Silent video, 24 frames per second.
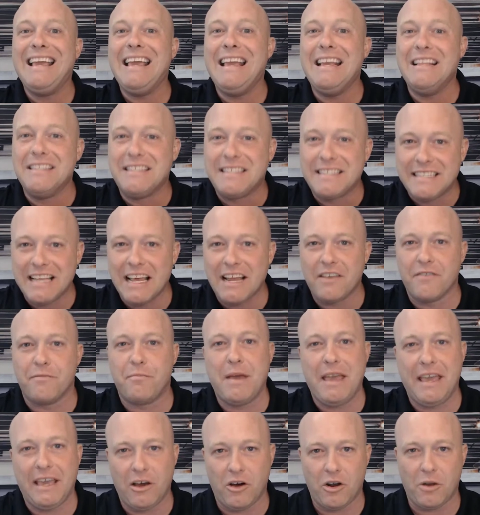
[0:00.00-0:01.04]
instead of
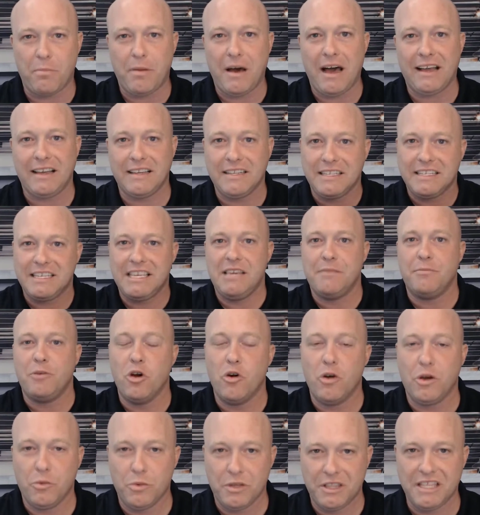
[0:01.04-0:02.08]
paying out of pocket to keep
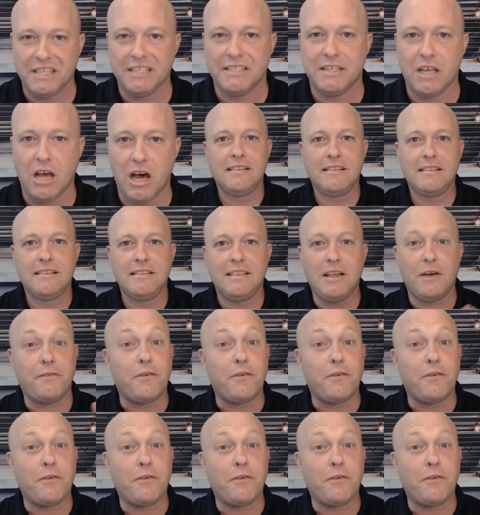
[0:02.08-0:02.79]
going with this offer.